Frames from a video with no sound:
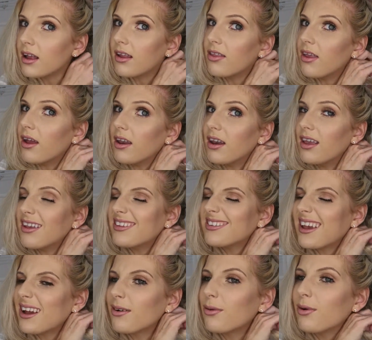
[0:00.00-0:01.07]
And then it's
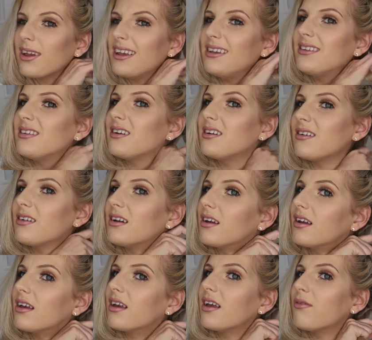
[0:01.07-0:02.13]
kind of easier,
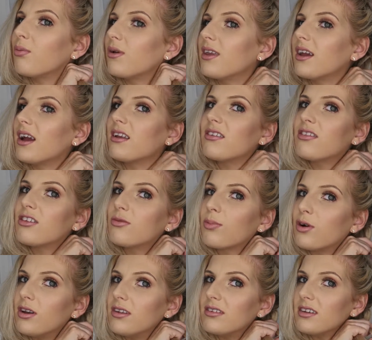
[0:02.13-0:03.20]
when you get to this
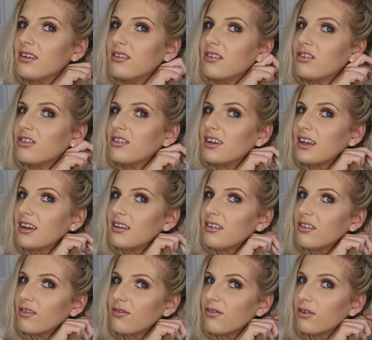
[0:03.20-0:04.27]
point, it's easier to take it
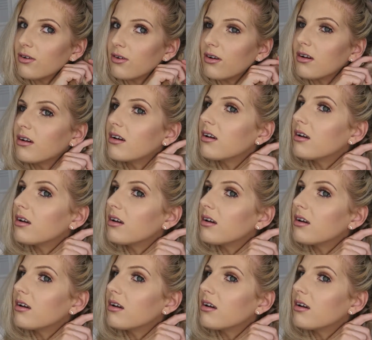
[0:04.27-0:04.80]
to the front.